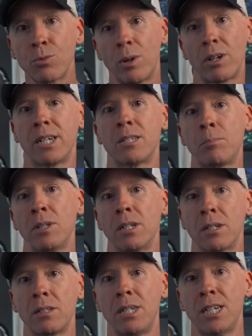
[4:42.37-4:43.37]
where it gets
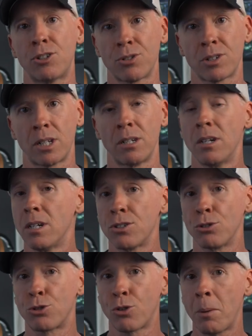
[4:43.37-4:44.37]
politically interesting.
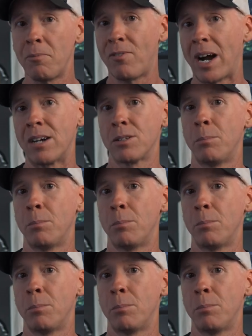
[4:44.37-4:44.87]
So Trump fired the